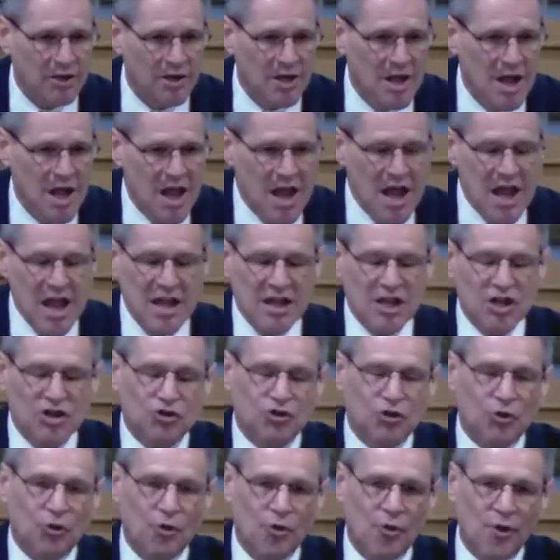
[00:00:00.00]
It is
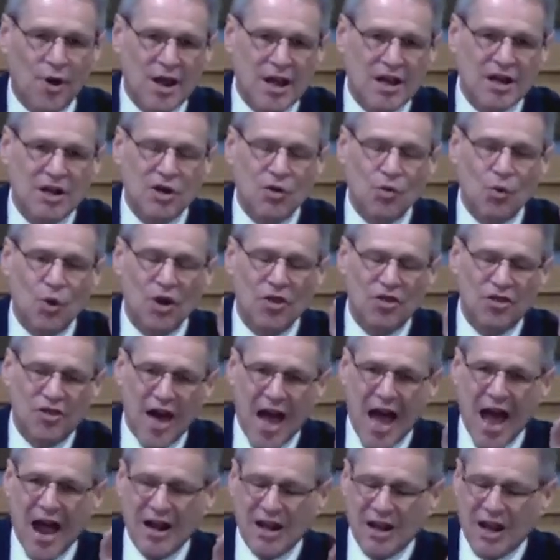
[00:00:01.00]
written with
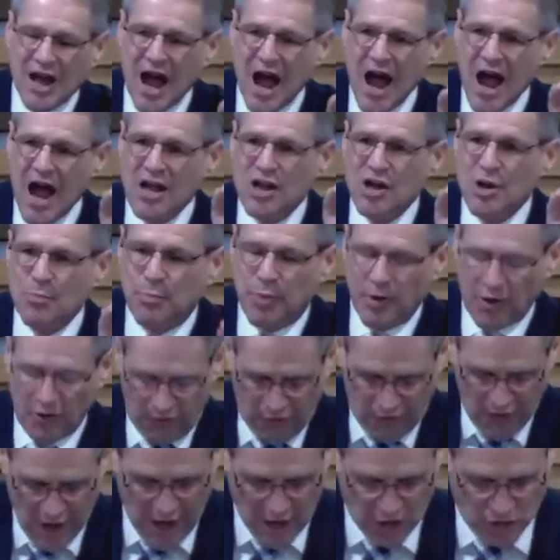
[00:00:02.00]
that kind of
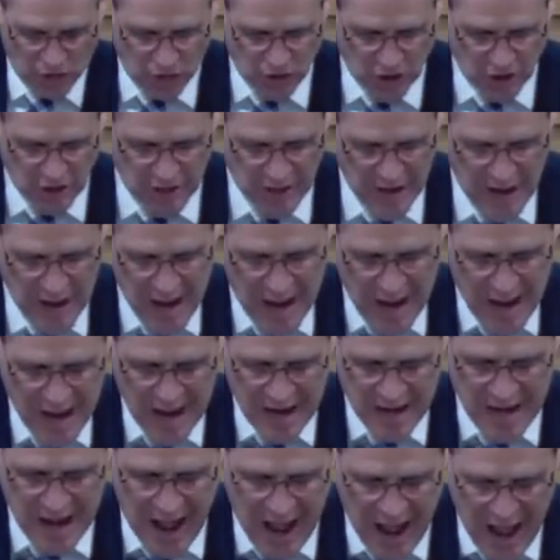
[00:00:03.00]
perfection and
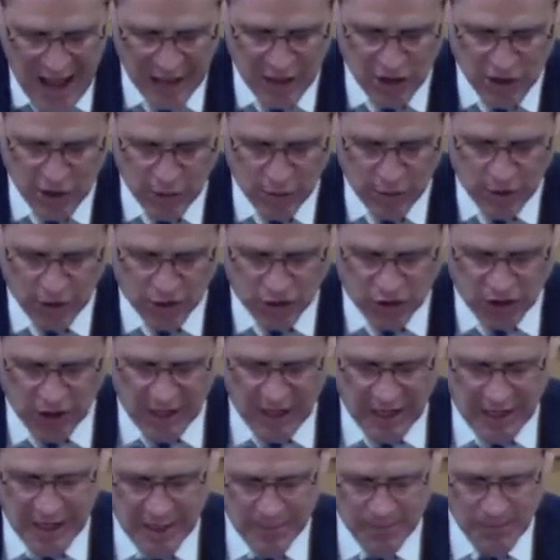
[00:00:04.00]

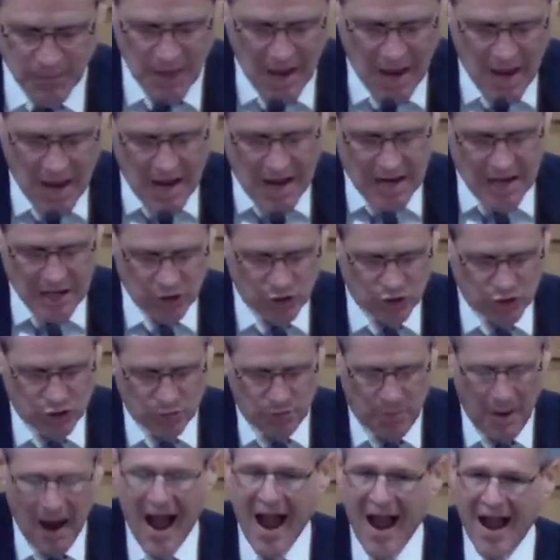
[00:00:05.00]
accuracy.
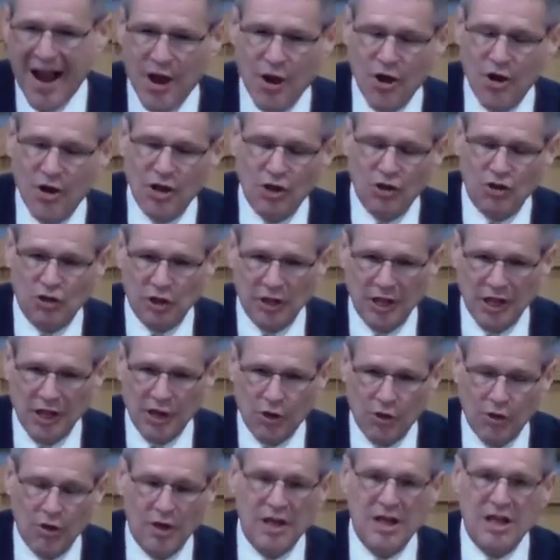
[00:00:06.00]
Inspired is
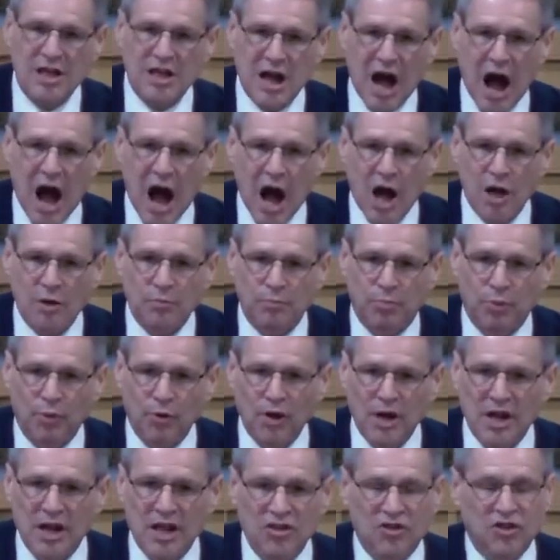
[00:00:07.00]
literally God
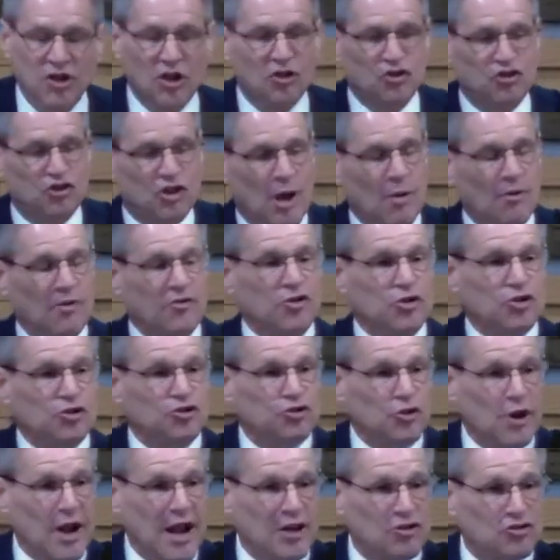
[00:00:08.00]
breathed. In some of your
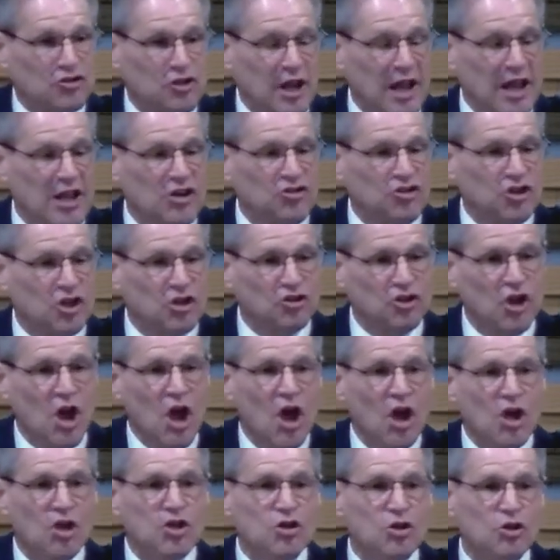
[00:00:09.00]
translations,
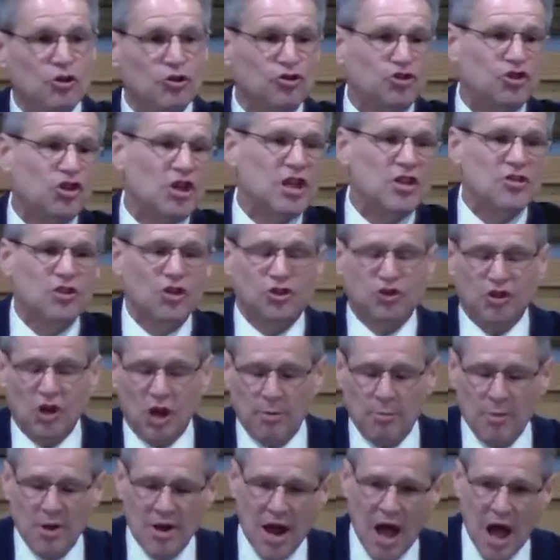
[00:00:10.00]
you'll see the
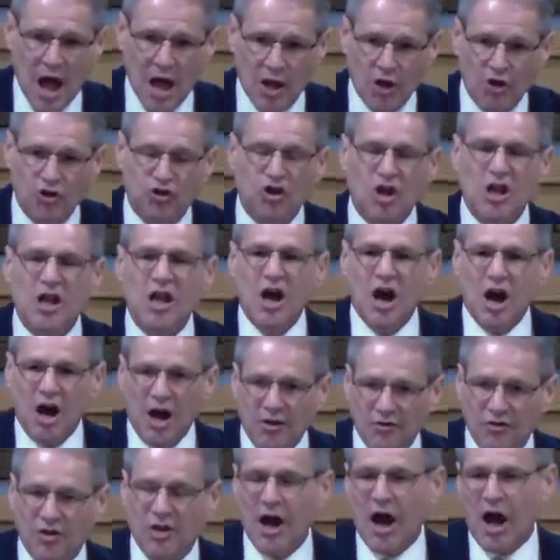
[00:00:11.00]
terminology of
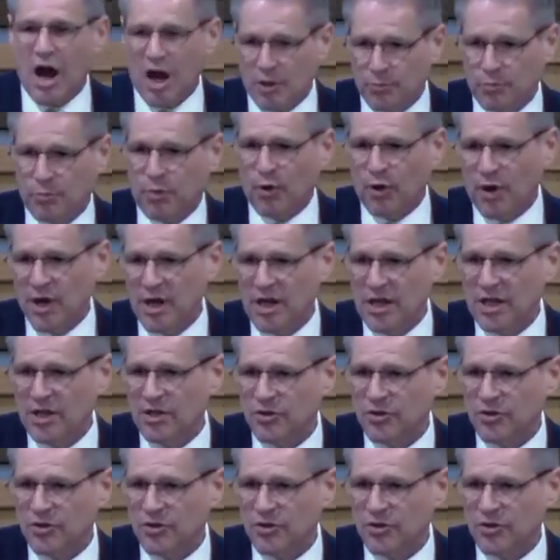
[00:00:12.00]
God breathed.